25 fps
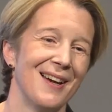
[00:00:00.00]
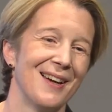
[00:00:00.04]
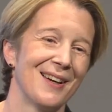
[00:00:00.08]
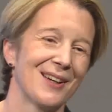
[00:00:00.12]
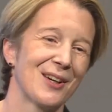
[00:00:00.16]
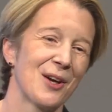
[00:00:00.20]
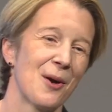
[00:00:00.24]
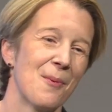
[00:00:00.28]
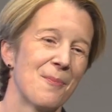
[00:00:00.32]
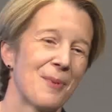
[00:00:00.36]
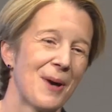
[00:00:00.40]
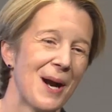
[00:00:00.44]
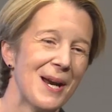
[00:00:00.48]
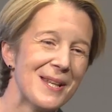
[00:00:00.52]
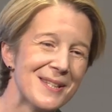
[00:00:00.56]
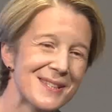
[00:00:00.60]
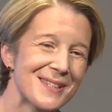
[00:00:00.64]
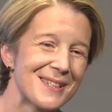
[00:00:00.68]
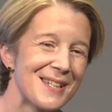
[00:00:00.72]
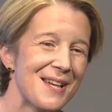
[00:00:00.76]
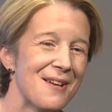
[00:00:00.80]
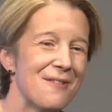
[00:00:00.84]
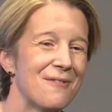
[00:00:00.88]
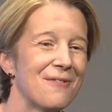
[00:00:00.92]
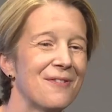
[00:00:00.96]

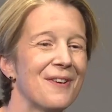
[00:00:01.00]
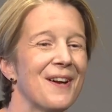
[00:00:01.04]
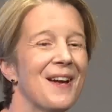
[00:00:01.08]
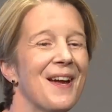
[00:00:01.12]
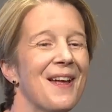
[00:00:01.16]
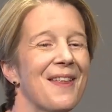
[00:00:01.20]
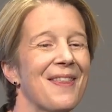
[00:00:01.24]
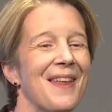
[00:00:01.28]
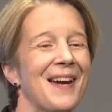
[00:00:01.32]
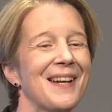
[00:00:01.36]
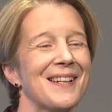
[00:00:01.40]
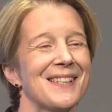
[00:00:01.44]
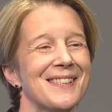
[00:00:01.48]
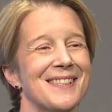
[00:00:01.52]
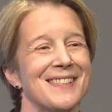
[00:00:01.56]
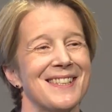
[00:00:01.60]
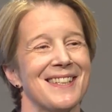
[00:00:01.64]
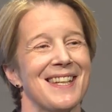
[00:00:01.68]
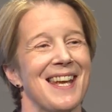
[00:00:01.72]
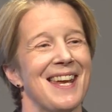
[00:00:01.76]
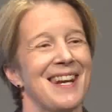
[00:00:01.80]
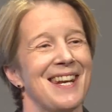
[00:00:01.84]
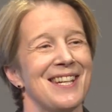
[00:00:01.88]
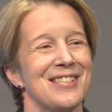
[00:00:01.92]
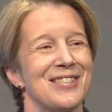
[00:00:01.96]
Comprehensive, thanks to the
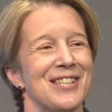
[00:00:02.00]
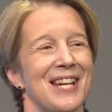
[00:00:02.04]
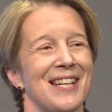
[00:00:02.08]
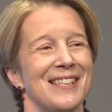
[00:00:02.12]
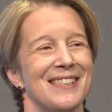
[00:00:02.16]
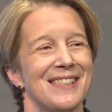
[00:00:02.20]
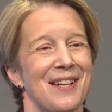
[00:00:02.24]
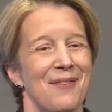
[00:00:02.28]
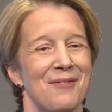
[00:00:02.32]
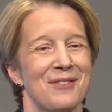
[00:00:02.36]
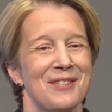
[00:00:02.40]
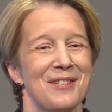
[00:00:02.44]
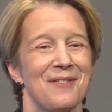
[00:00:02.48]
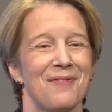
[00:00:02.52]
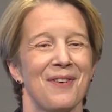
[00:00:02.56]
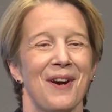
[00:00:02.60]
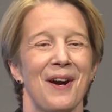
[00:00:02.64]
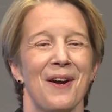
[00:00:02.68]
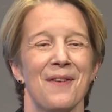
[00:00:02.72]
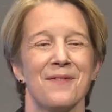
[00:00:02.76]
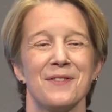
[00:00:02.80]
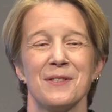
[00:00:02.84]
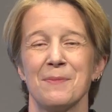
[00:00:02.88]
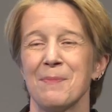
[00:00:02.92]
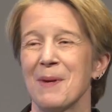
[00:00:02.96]
NHS
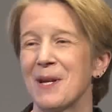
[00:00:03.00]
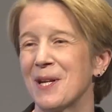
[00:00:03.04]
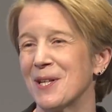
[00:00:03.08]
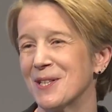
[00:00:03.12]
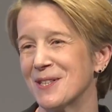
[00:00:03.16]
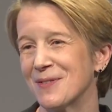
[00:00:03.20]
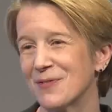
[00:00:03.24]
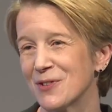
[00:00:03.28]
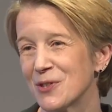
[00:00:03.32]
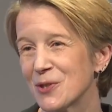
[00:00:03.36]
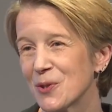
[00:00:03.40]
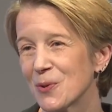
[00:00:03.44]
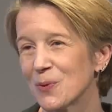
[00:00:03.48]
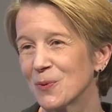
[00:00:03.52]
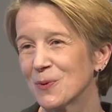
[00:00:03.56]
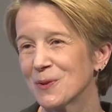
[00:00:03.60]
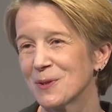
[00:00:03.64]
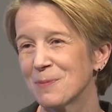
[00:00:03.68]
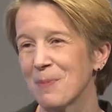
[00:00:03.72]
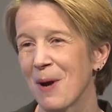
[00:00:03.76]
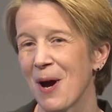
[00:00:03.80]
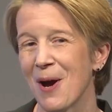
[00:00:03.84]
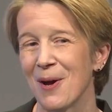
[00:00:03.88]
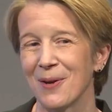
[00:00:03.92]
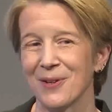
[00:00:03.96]
75 Speakers for Schools
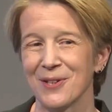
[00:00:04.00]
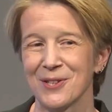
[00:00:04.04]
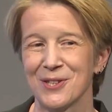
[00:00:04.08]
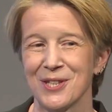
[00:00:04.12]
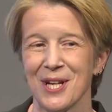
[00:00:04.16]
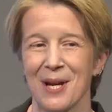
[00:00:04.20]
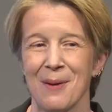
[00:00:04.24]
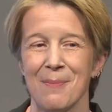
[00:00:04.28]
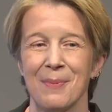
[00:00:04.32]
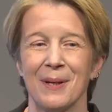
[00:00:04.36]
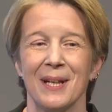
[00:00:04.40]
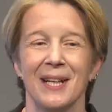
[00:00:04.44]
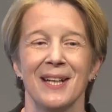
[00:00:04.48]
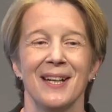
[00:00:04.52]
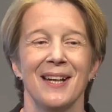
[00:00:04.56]
partnership.